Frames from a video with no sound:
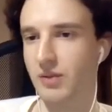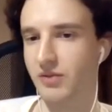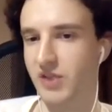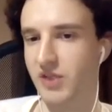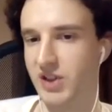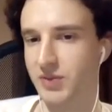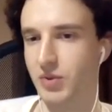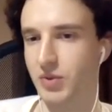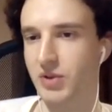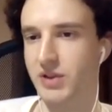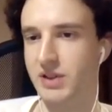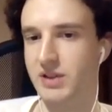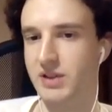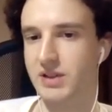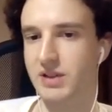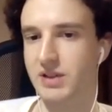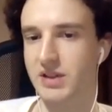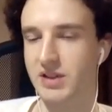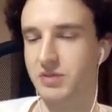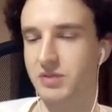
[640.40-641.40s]
fixed point
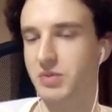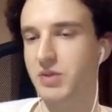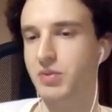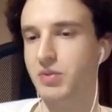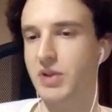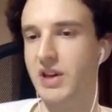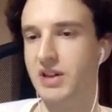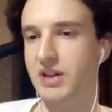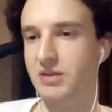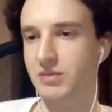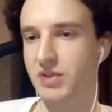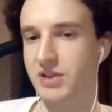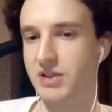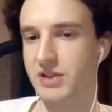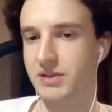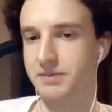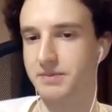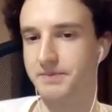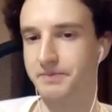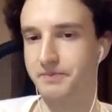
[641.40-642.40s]
is PPA
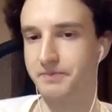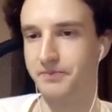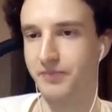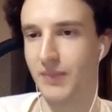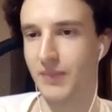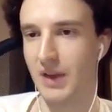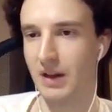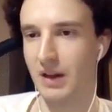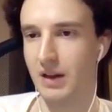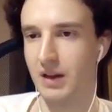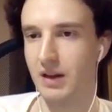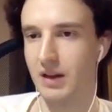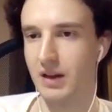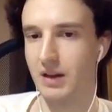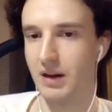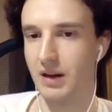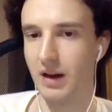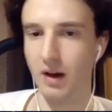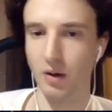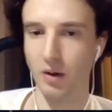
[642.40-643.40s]
complete.
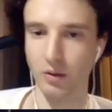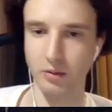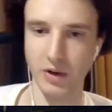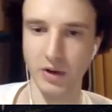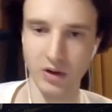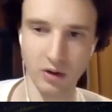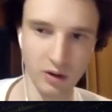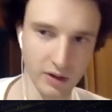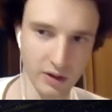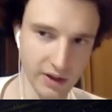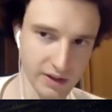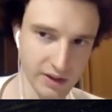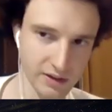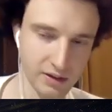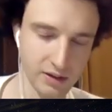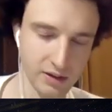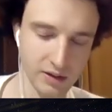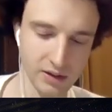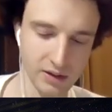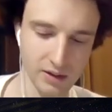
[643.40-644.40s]
Now, recall that
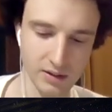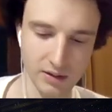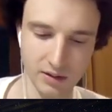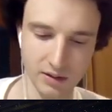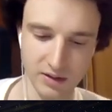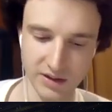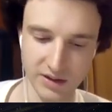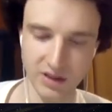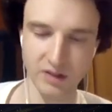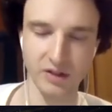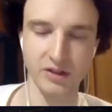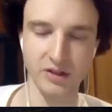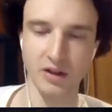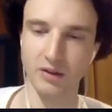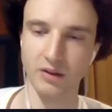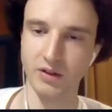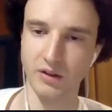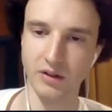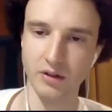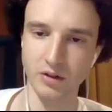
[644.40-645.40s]
the
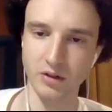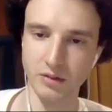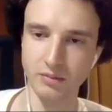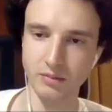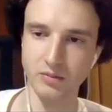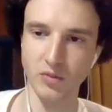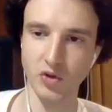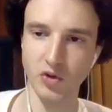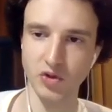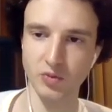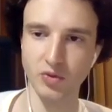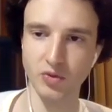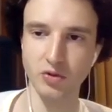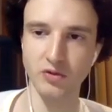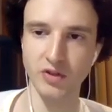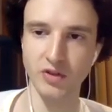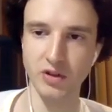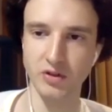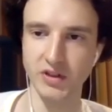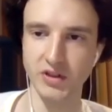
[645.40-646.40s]
Consensus-Halving Theorem was
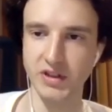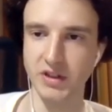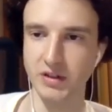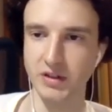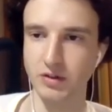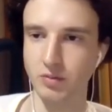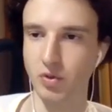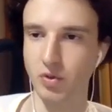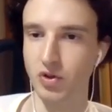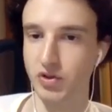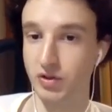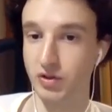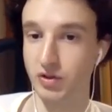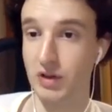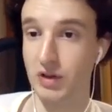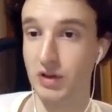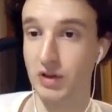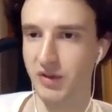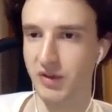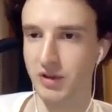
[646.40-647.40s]
proved using the
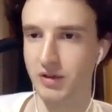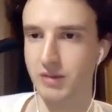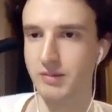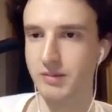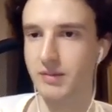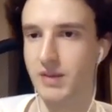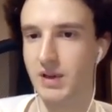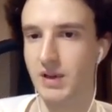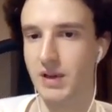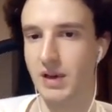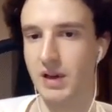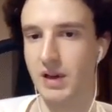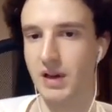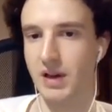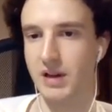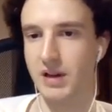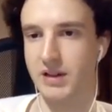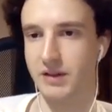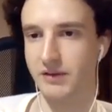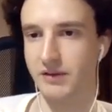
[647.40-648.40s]
Borsig-Ulam theorem,
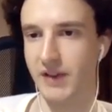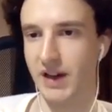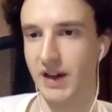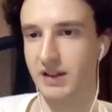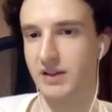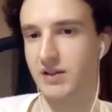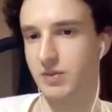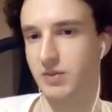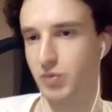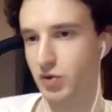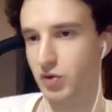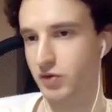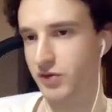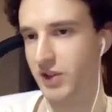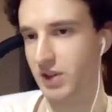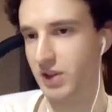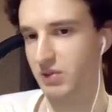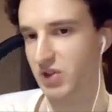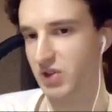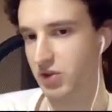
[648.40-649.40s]
and in fact, this
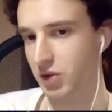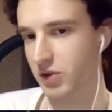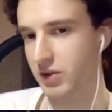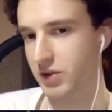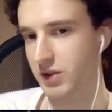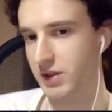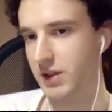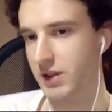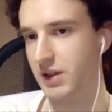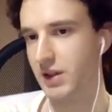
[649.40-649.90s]
proof can be turned